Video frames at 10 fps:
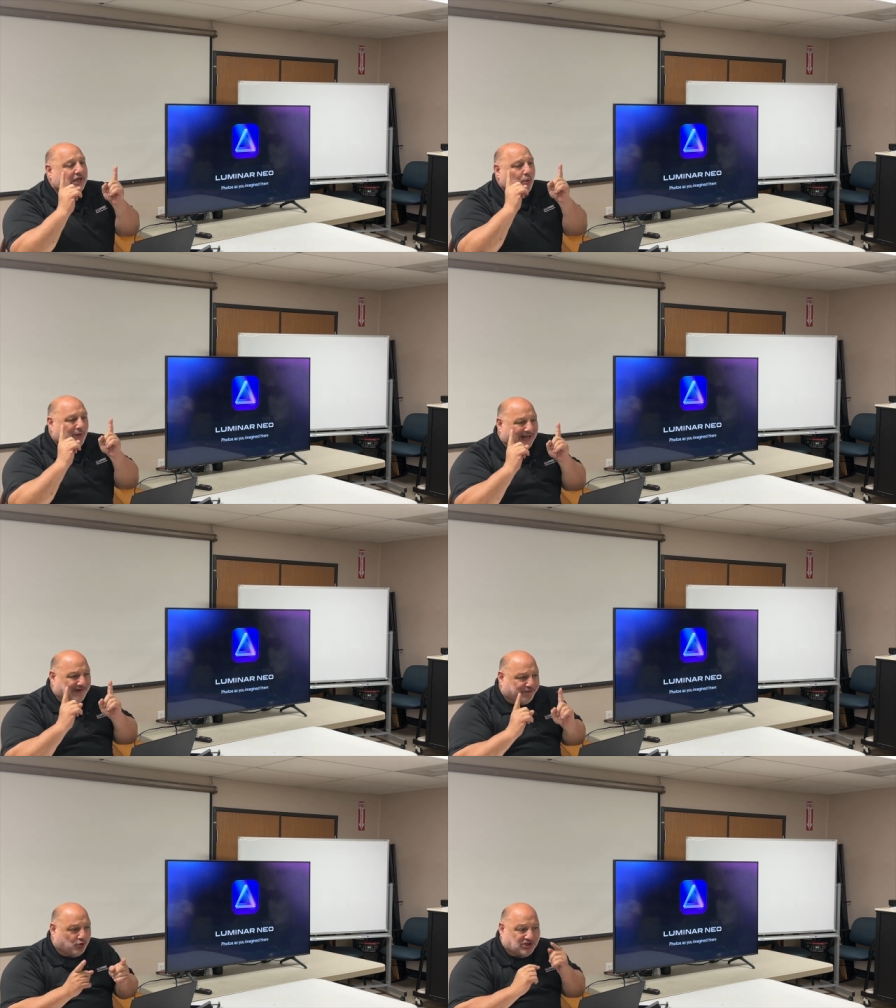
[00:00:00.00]
When I
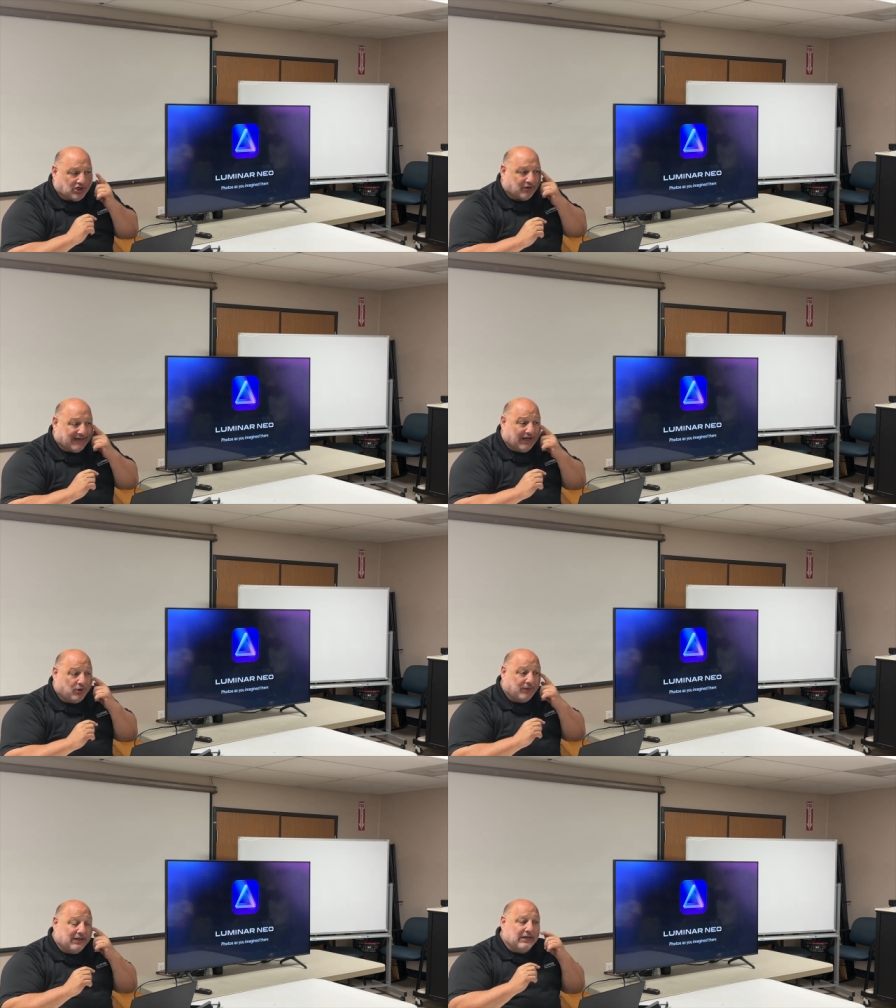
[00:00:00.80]
first started
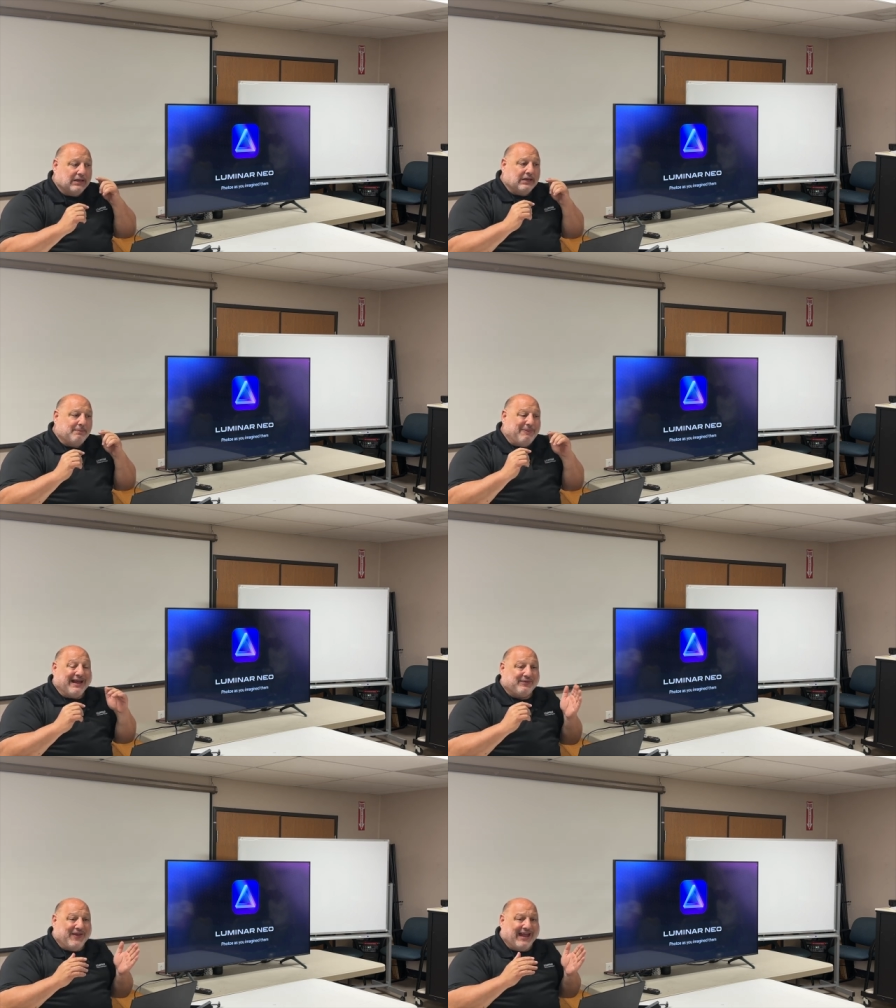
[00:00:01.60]
out,
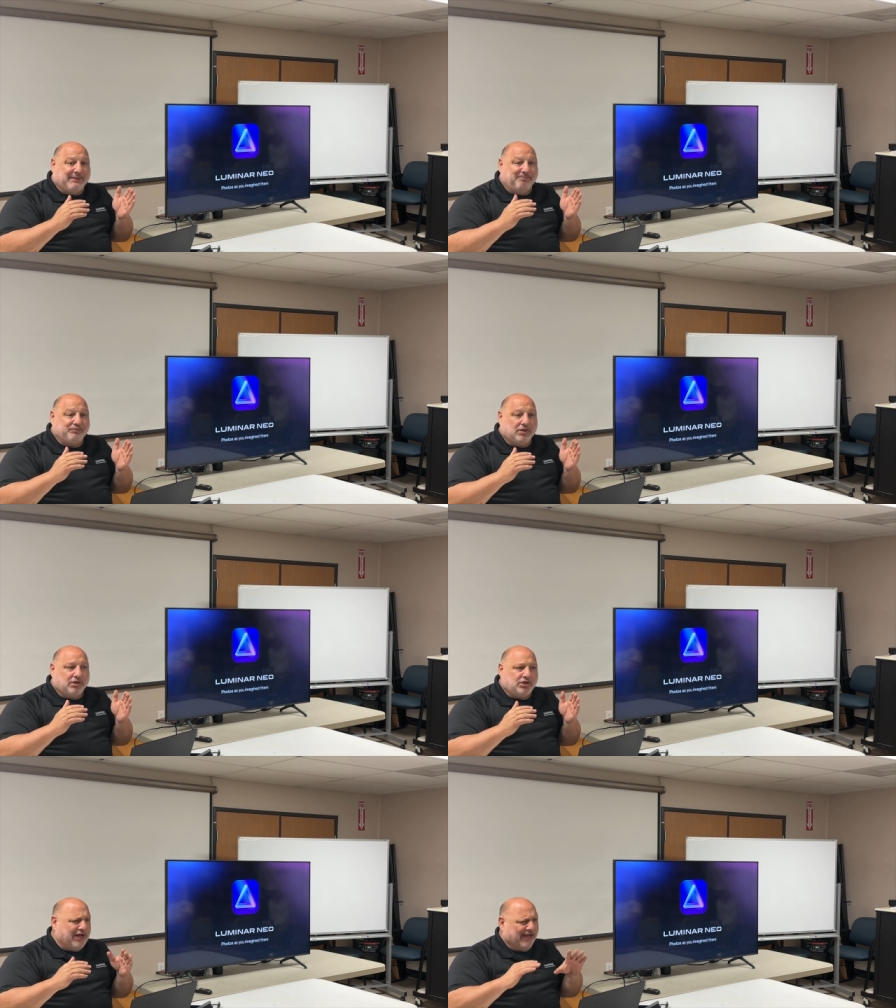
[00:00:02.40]
back then,
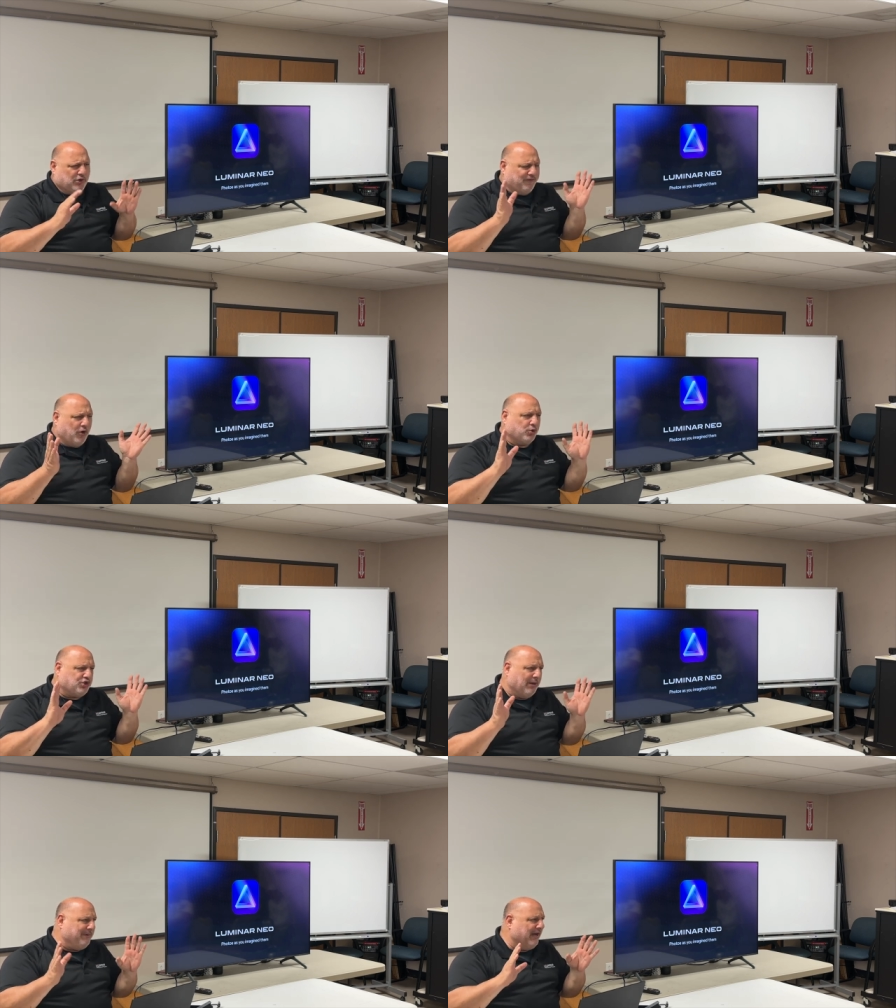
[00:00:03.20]
you had to do
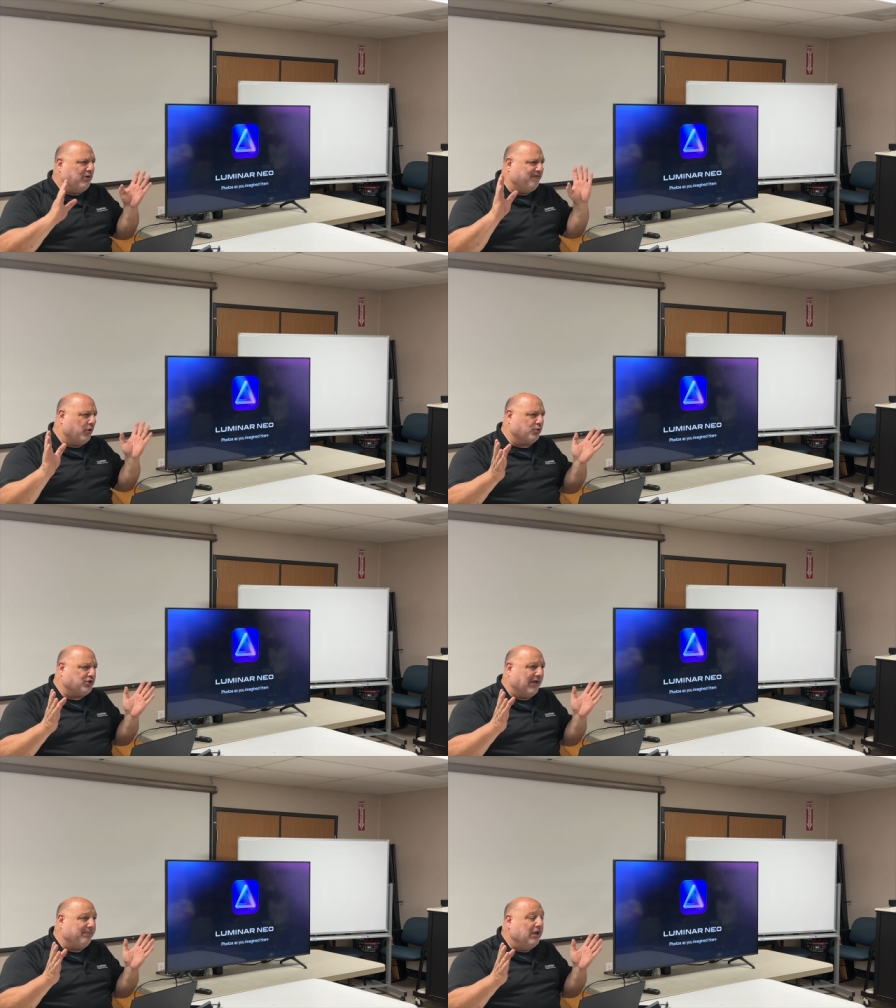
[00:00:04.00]
Photoshop. You had to do
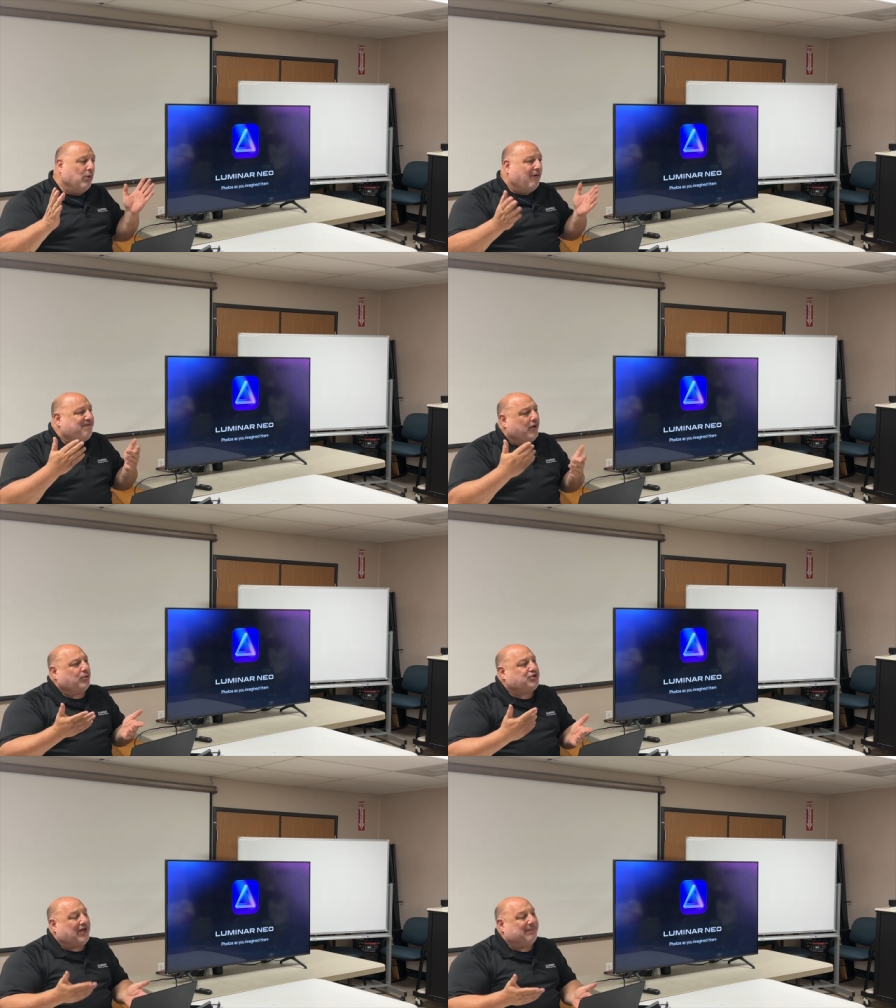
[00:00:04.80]
Photoshop. Well,
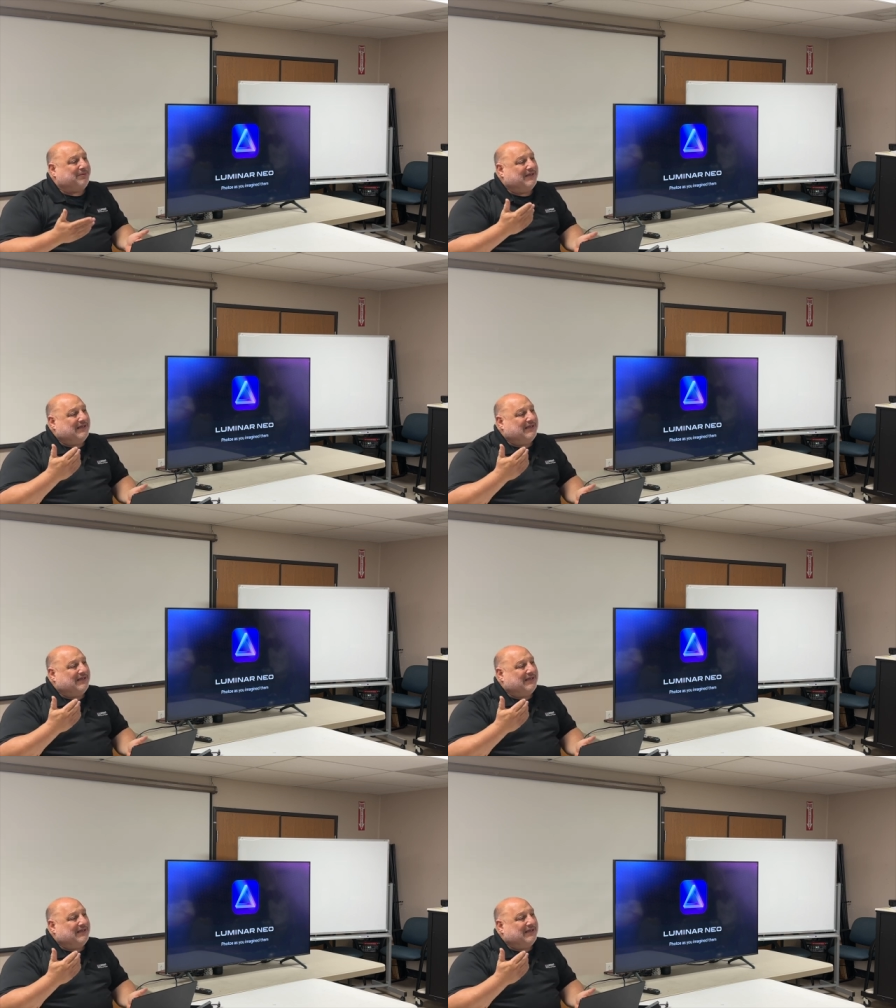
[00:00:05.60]
Photoshop